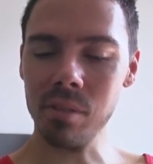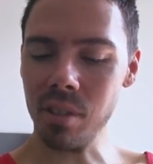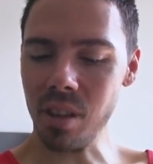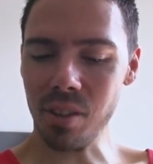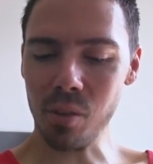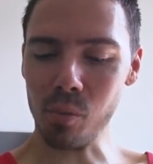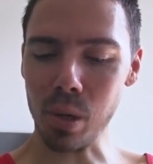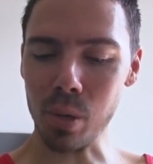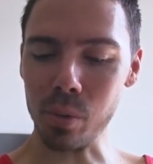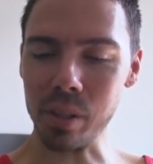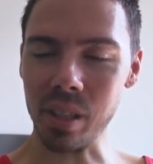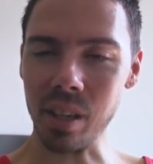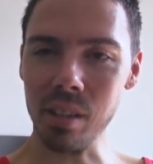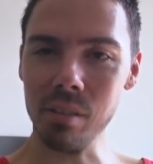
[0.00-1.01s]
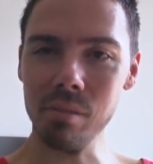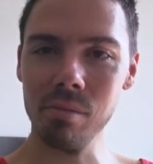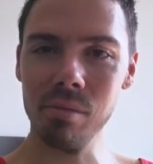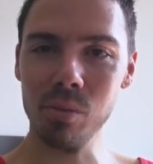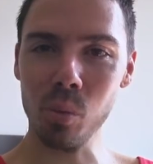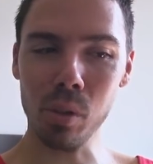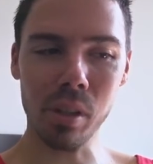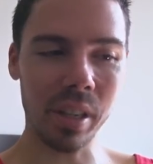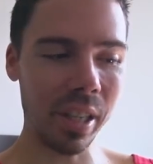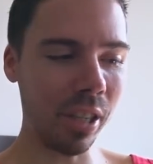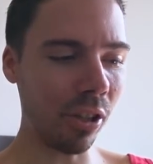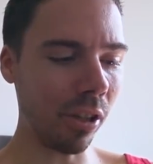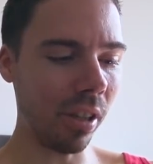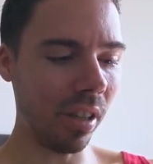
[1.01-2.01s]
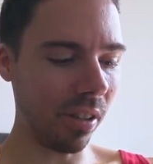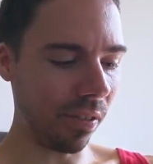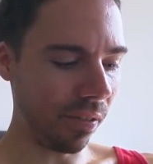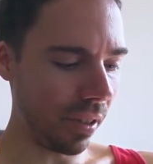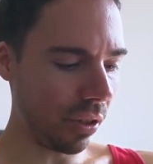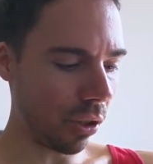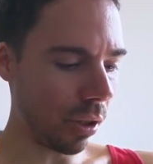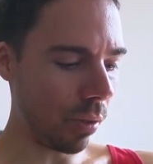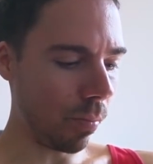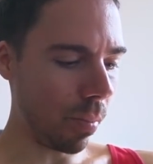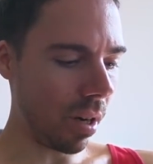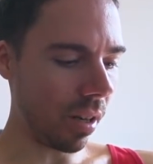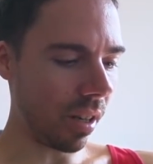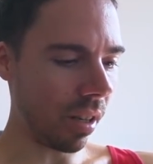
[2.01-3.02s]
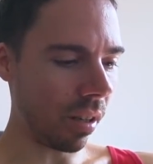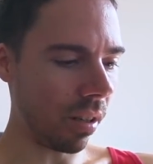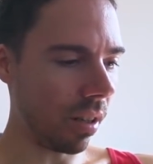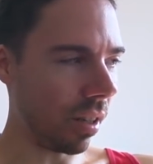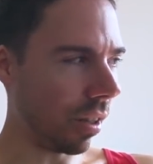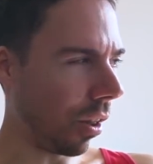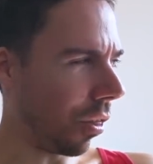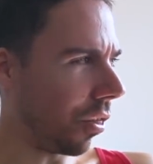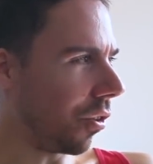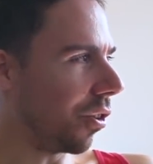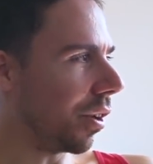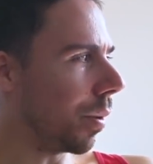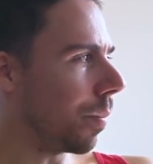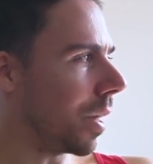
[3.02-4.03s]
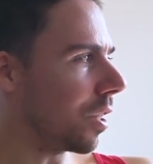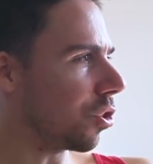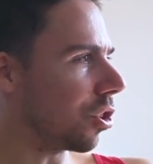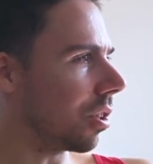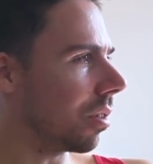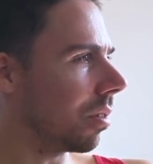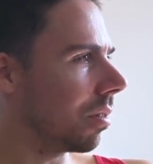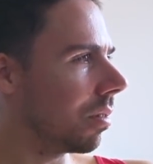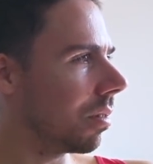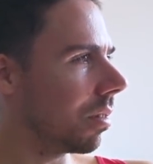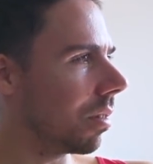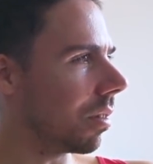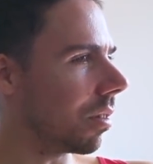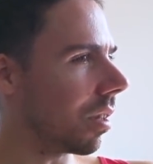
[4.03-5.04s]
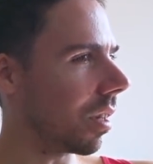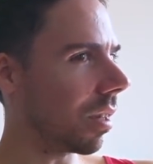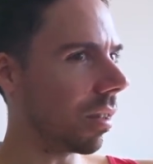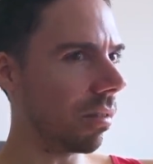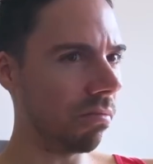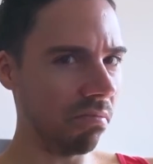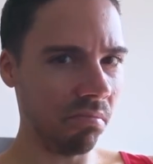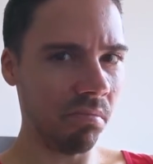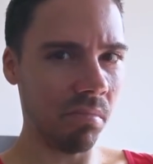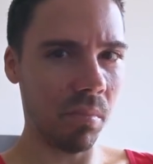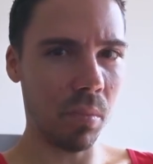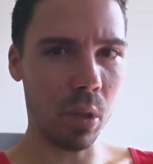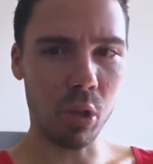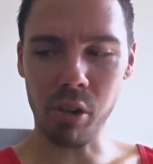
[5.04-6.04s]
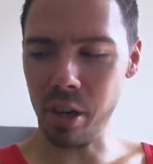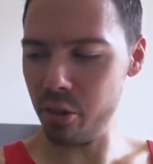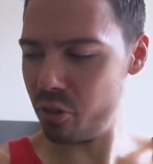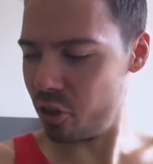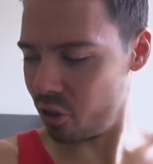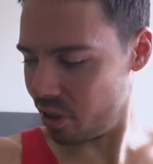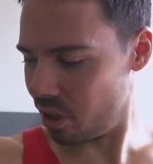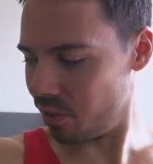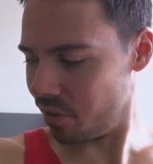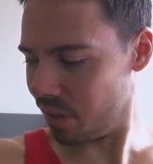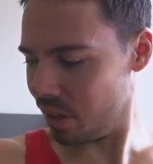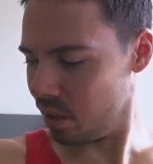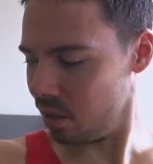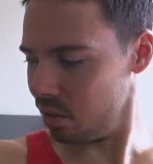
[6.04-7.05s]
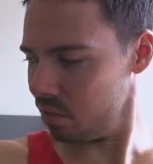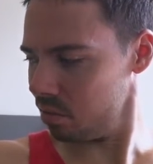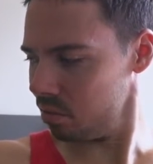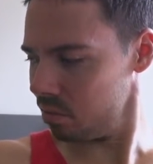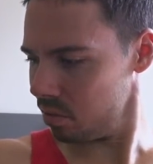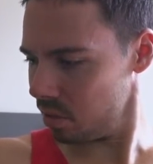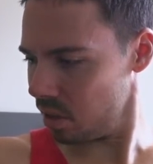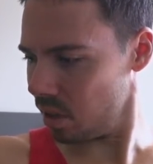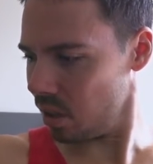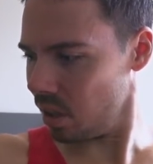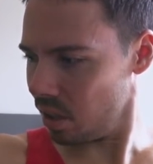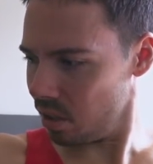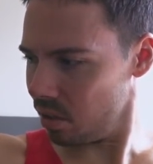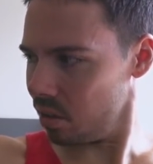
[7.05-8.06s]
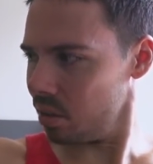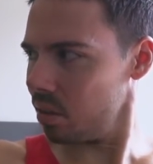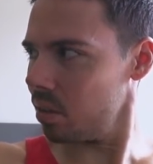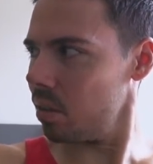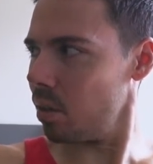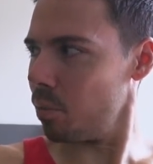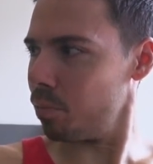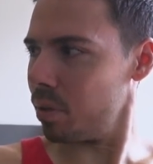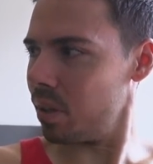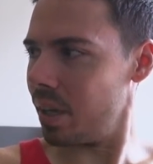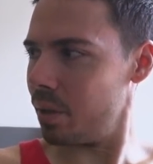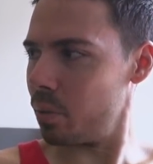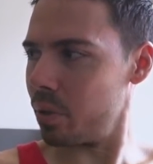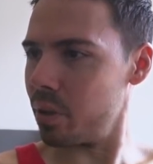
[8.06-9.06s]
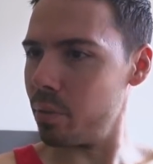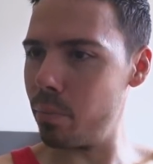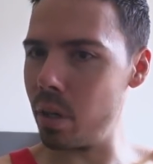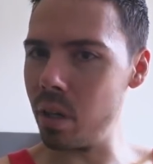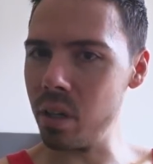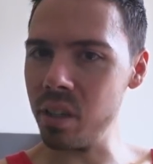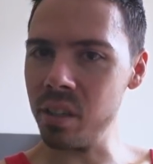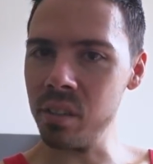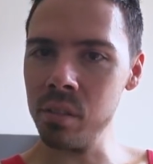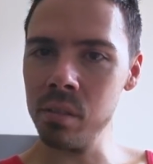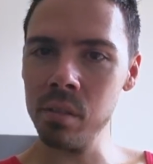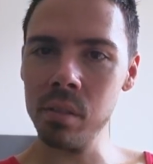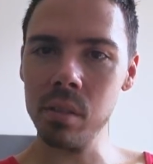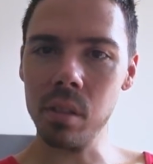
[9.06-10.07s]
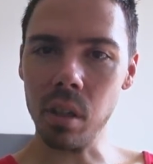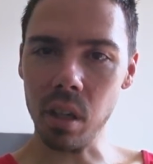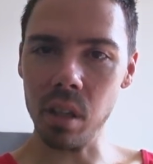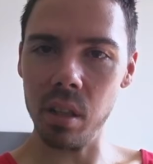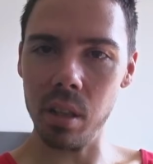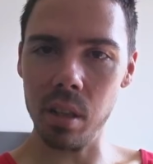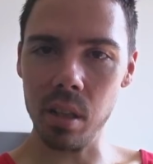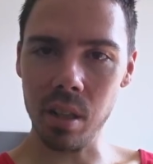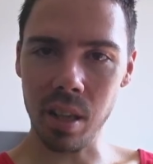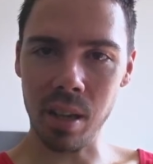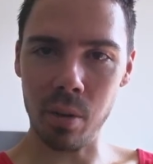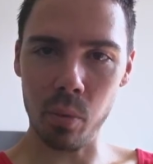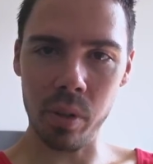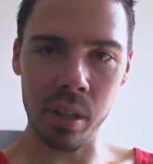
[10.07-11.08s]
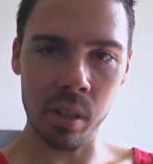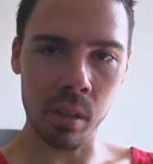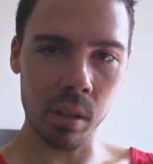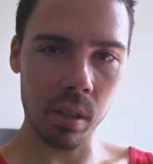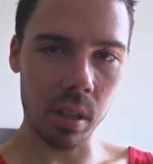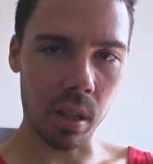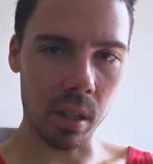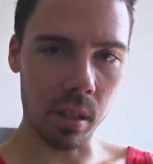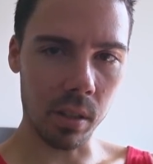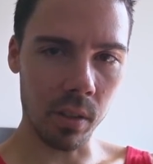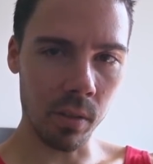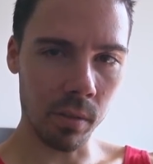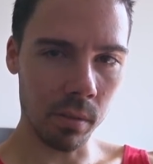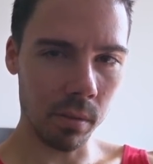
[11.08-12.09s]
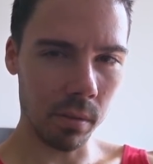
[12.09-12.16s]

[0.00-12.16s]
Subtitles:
Nothing wrong with that. We're here in a physical body in the third dimension. It's like, ground yourself in it and then go play with your body. Not in that way, kids.